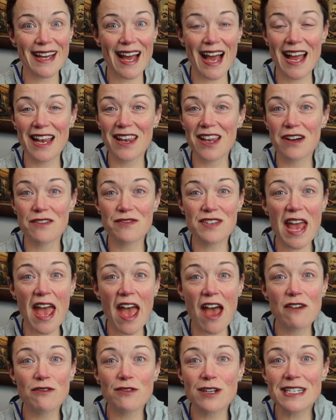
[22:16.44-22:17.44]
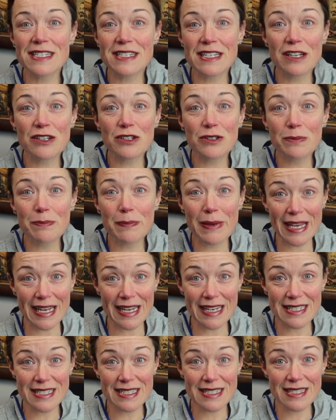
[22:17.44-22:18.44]
I loved every single
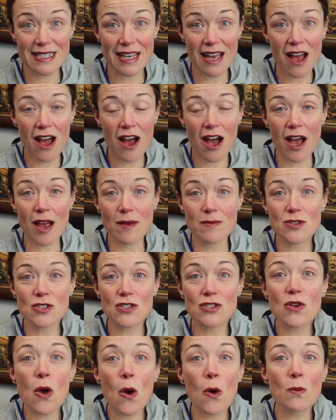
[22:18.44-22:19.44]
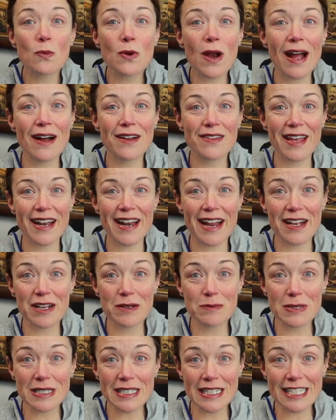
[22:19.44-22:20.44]
piece. I'm so proud that I
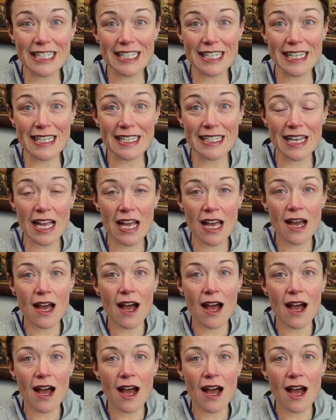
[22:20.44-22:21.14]
completed it.